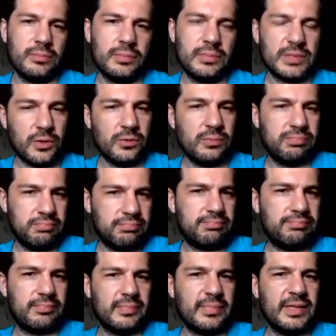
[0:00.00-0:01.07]
So
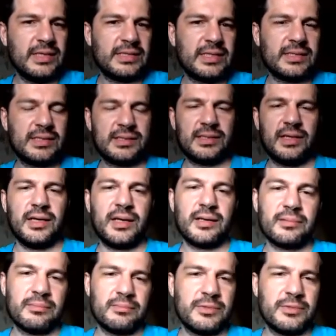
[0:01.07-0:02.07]
this is a